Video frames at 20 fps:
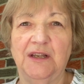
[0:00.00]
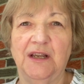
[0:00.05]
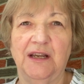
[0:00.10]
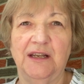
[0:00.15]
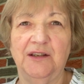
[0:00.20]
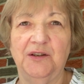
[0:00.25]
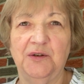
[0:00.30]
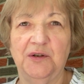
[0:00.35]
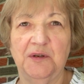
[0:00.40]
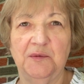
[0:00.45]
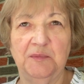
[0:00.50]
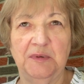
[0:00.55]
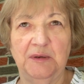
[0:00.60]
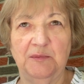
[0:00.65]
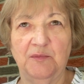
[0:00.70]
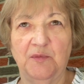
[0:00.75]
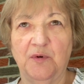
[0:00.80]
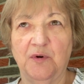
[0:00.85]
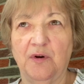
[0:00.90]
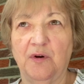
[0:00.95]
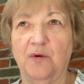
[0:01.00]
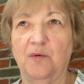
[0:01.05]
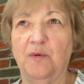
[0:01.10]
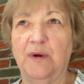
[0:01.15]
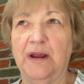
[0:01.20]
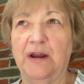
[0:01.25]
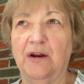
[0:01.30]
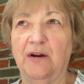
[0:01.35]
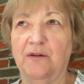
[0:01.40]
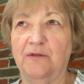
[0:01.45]
you could be more
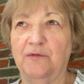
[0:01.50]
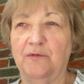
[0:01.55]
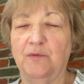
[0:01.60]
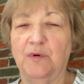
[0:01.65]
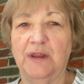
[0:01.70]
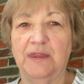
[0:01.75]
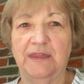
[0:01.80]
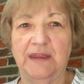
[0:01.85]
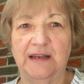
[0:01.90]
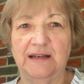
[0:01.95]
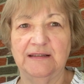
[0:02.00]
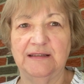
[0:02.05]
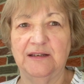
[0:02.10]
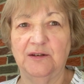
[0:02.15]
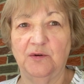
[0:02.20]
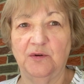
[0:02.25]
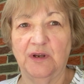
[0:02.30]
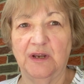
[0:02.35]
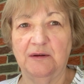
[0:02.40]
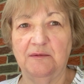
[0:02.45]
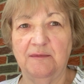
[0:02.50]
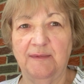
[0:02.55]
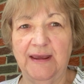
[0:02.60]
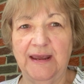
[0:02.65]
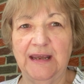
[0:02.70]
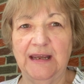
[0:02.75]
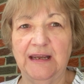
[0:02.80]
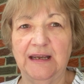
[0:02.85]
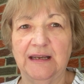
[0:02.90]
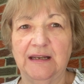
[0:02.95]
aware of what things that you can
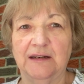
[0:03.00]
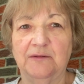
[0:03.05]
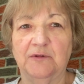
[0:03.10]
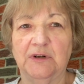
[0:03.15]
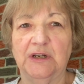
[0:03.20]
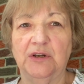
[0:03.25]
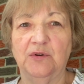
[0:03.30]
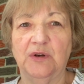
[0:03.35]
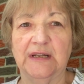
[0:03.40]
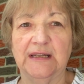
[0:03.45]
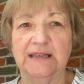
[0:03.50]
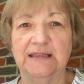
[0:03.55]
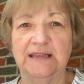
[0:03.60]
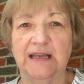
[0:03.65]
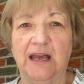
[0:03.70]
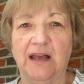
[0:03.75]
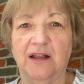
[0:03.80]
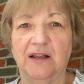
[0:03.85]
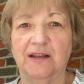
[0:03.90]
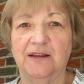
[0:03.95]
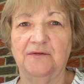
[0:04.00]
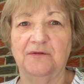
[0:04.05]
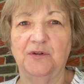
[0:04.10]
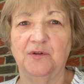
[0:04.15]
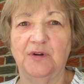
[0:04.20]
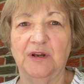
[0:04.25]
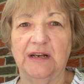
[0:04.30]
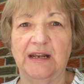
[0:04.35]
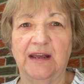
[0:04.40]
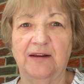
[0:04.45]
make and what you can sell if you
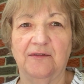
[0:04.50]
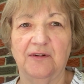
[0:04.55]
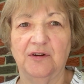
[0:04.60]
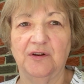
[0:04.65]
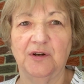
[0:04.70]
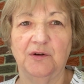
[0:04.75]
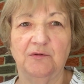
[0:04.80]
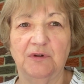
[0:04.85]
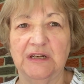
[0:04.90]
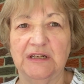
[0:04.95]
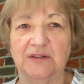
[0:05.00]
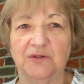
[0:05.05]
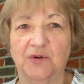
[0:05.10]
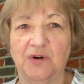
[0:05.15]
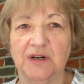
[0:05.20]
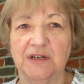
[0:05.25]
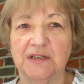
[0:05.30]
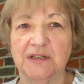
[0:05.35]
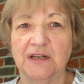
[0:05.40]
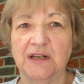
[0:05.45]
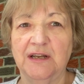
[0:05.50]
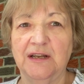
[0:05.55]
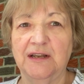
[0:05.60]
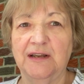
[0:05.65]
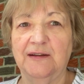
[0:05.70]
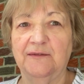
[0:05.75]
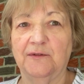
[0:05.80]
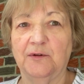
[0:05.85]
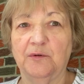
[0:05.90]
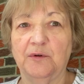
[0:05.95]
can have a good resource
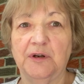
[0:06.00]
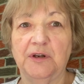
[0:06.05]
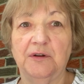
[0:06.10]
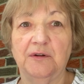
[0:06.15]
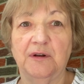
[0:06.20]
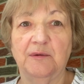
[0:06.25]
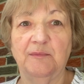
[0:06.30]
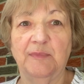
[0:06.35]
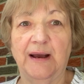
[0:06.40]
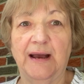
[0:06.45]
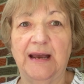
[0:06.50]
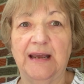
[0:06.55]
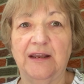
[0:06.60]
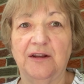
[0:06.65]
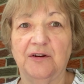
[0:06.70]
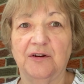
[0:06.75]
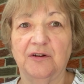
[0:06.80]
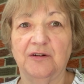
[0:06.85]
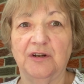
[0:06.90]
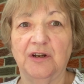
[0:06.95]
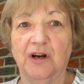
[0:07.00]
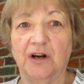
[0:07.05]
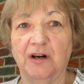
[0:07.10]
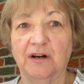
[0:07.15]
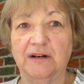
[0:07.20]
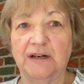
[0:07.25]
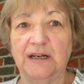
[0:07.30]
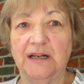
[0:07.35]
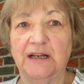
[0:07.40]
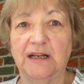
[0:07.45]
where you can buy your
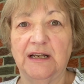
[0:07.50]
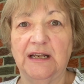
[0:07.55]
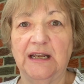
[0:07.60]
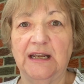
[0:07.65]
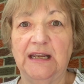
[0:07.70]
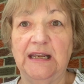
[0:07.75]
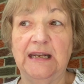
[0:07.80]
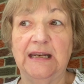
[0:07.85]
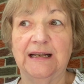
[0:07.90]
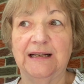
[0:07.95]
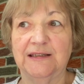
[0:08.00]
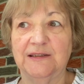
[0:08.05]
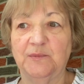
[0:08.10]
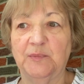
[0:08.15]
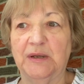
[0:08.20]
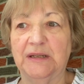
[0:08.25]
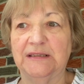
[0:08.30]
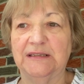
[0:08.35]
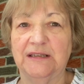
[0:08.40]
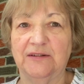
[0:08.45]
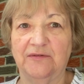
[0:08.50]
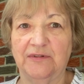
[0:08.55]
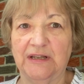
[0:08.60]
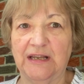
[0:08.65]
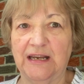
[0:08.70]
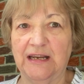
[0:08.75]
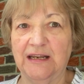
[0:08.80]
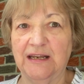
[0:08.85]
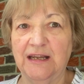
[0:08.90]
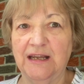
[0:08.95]
yarn
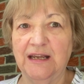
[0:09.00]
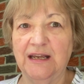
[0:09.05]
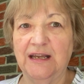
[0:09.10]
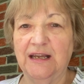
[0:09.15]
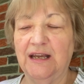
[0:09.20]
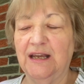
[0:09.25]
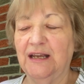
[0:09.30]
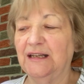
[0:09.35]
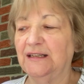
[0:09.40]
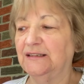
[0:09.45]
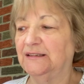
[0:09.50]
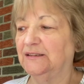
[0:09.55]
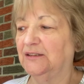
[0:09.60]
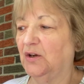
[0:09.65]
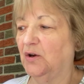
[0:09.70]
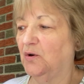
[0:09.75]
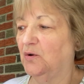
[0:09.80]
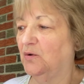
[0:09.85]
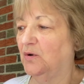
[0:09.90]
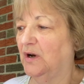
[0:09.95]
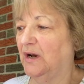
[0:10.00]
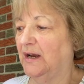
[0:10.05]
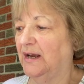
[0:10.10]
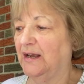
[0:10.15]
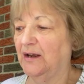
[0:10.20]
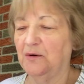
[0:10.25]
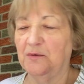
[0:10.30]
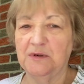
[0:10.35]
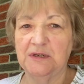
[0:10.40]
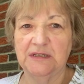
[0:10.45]
inexpensively. So I
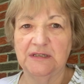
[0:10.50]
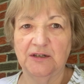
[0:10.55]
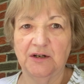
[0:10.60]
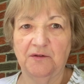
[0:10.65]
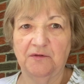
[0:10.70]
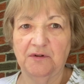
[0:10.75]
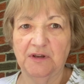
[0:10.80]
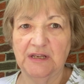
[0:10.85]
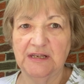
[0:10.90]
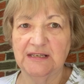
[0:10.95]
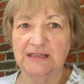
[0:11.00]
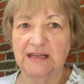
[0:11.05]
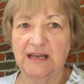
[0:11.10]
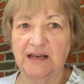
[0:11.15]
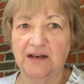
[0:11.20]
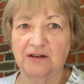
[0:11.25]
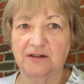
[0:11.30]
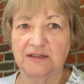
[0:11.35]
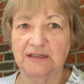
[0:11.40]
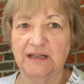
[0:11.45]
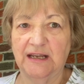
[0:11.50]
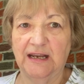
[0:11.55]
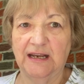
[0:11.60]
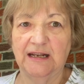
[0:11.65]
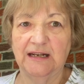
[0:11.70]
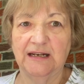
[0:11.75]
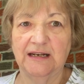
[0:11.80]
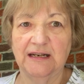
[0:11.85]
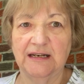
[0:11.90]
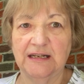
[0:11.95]
always look for the sales,
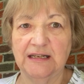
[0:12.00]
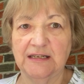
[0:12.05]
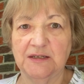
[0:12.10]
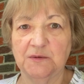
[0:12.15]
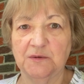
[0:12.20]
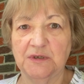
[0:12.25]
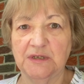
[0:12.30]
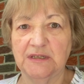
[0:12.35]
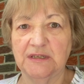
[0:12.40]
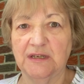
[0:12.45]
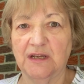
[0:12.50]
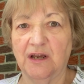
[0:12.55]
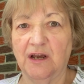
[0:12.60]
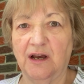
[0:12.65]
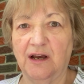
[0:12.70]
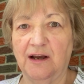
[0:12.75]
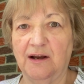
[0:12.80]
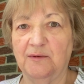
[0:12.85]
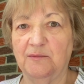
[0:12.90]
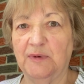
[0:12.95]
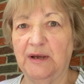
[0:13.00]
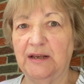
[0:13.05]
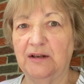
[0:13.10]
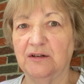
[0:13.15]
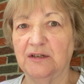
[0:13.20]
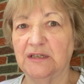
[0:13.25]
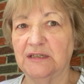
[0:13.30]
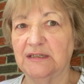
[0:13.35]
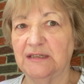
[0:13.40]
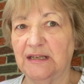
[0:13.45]
and this was
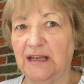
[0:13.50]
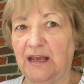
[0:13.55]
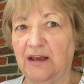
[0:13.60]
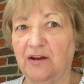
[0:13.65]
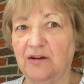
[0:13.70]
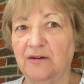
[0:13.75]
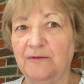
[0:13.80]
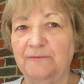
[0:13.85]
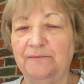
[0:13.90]
Michael's sale.